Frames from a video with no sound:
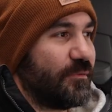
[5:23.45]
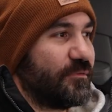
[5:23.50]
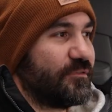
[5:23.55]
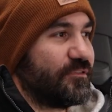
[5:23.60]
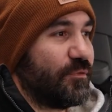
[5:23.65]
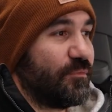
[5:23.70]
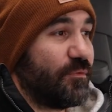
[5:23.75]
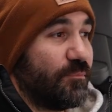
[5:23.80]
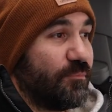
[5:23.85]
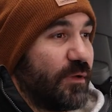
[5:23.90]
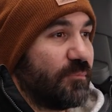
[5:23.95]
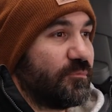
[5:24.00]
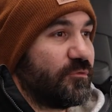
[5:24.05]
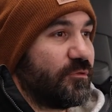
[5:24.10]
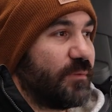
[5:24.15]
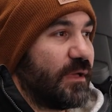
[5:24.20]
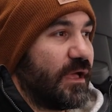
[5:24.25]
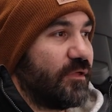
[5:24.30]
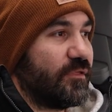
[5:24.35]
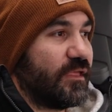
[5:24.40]
I was a little bit bummed
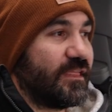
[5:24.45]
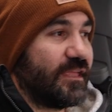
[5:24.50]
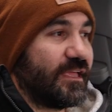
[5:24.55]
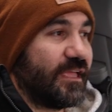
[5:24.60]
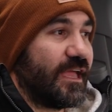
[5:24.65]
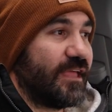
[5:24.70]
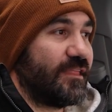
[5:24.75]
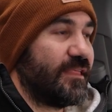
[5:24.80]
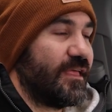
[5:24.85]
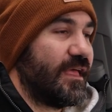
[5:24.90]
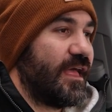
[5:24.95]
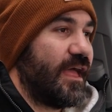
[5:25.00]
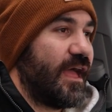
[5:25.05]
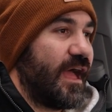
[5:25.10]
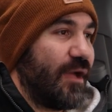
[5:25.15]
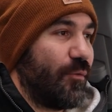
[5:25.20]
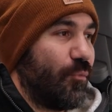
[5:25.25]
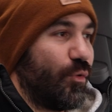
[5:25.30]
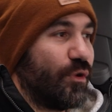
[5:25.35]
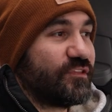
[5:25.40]
about, and again,
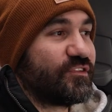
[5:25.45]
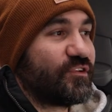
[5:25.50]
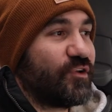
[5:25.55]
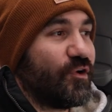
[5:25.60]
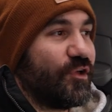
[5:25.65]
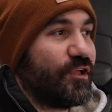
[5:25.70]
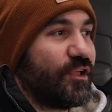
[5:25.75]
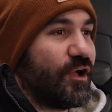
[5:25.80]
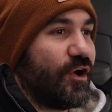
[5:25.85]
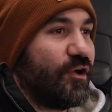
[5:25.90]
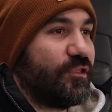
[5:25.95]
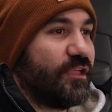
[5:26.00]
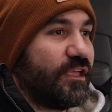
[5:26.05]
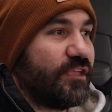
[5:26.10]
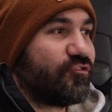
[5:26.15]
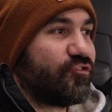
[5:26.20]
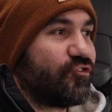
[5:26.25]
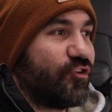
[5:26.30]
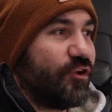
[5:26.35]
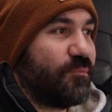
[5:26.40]
I was going on
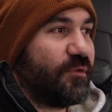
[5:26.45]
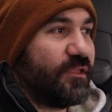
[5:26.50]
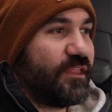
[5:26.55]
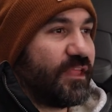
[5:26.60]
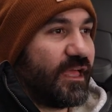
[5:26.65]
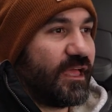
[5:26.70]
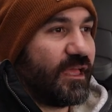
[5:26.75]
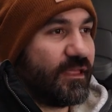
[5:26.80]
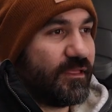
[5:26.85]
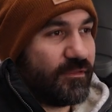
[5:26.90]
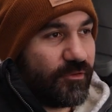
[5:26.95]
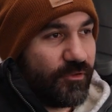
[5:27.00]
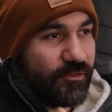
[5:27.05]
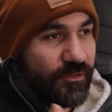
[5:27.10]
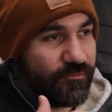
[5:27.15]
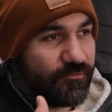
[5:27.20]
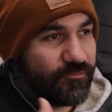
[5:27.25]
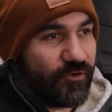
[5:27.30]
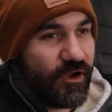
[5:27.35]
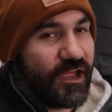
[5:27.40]
a trip, and on
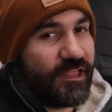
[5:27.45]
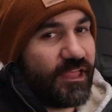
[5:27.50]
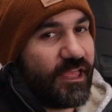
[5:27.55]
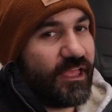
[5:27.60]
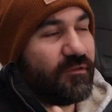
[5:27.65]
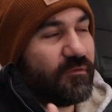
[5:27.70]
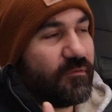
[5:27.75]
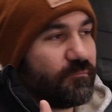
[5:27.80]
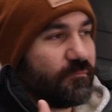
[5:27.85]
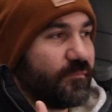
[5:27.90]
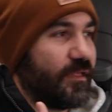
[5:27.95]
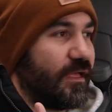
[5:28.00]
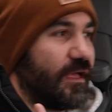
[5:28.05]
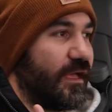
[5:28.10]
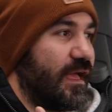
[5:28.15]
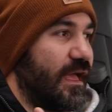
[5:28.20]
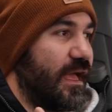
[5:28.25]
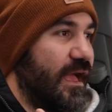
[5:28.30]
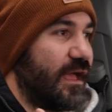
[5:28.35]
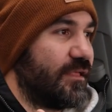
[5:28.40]
the Friday
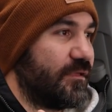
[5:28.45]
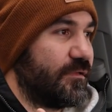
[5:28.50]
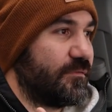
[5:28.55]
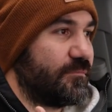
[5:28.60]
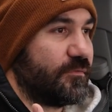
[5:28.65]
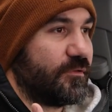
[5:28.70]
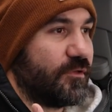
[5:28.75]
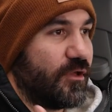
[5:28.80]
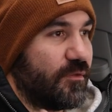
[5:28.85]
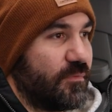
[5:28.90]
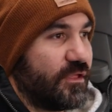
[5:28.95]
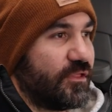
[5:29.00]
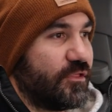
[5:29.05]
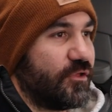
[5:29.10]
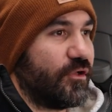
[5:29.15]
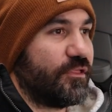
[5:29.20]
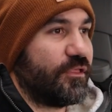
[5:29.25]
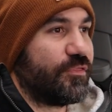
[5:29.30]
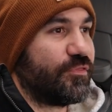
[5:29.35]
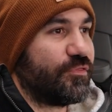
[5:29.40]
I had it come in
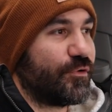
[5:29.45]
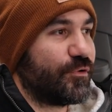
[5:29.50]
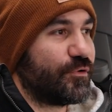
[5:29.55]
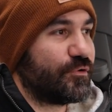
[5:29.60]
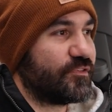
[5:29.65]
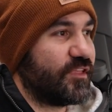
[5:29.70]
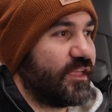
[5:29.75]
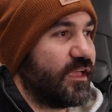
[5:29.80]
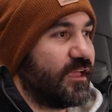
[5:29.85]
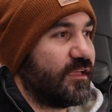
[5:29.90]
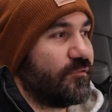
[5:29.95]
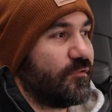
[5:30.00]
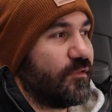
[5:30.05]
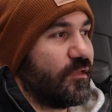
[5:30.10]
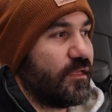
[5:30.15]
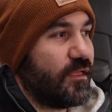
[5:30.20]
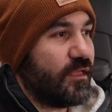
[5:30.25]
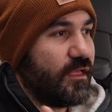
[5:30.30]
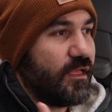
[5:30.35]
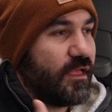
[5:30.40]
on a Thursday.
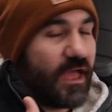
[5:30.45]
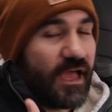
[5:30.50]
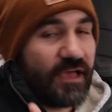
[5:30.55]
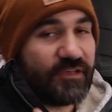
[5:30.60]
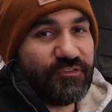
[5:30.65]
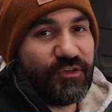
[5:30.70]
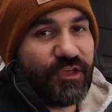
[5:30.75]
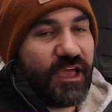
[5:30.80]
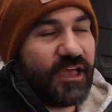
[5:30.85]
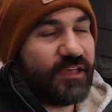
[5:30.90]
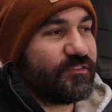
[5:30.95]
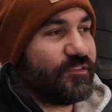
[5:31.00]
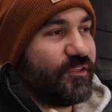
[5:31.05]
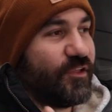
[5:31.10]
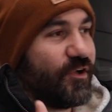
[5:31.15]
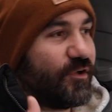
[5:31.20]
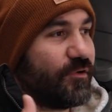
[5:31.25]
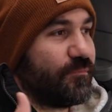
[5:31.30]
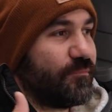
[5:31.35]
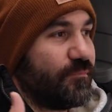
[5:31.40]
As you guys
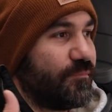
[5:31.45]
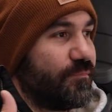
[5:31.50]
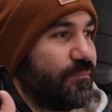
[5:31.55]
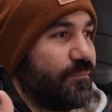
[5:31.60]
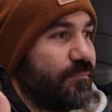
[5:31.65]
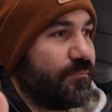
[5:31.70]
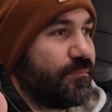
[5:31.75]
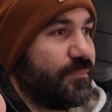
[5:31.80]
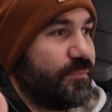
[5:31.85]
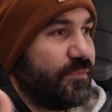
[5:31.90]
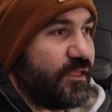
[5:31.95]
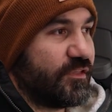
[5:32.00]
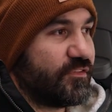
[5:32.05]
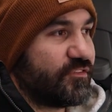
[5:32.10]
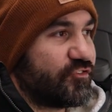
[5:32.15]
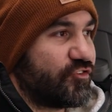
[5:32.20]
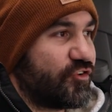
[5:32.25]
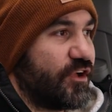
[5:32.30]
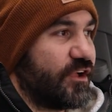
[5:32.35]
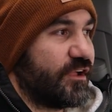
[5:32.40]
know,
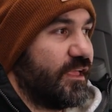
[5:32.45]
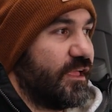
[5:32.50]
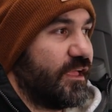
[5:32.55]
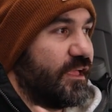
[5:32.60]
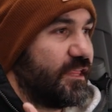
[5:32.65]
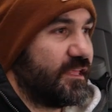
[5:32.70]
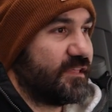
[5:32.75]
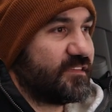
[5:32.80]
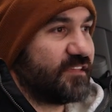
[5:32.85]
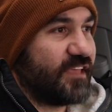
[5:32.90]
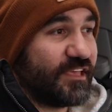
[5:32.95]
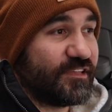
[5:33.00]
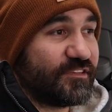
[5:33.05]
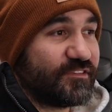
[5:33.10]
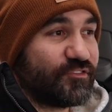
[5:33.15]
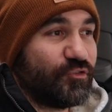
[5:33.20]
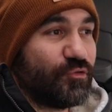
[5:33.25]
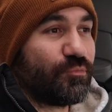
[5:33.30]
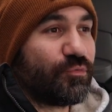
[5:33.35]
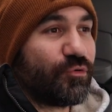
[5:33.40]
this truck, it is a
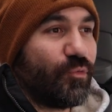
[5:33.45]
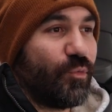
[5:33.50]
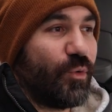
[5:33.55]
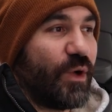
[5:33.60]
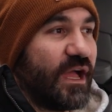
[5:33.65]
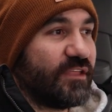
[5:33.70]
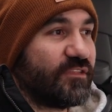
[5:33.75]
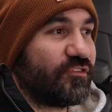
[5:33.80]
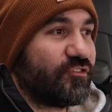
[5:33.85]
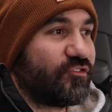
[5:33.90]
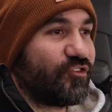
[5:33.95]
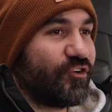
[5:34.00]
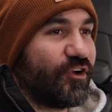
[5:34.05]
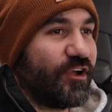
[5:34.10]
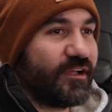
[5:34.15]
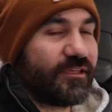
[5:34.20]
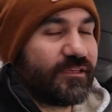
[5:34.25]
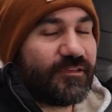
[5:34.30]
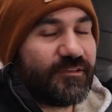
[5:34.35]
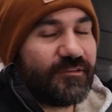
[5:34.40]
super white
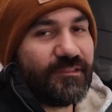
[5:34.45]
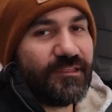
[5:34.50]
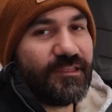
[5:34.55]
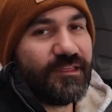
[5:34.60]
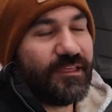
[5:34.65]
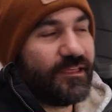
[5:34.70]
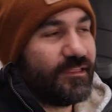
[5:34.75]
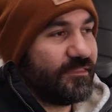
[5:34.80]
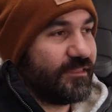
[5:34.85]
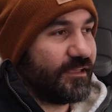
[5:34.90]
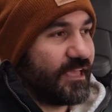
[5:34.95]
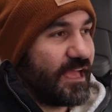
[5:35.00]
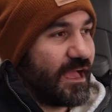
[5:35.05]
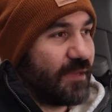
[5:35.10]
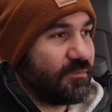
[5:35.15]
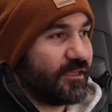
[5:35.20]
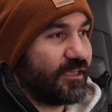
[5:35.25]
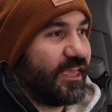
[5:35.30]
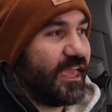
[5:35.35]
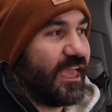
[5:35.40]
truck. The
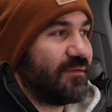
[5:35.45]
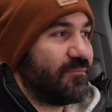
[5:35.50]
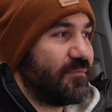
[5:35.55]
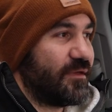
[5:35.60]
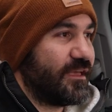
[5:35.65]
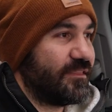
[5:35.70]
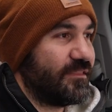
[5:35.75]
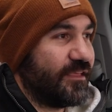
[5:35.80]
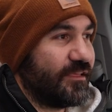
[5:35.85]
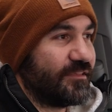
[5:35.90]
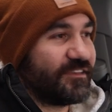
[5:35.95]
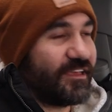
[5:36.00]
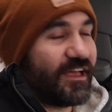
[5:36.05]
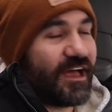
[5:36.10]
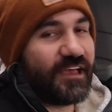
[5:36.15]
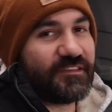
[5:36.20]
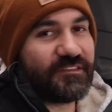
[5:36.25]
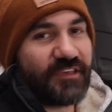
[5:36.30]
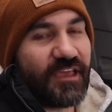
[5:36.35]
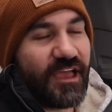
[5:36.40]
cap that came in is an
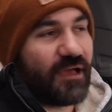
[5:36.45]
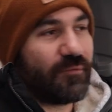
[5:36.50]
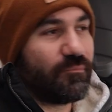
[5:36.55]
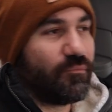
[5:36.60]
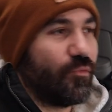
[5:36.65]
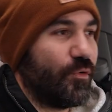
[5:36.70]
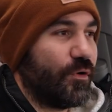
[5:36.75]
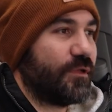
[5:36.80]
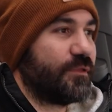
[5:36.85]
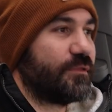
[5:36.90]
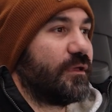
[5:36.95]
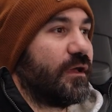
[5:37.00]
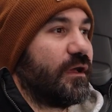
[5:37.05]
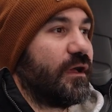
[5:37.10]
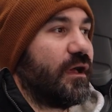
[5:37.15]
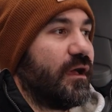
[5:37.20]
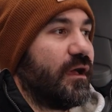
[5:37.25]
ice cap one.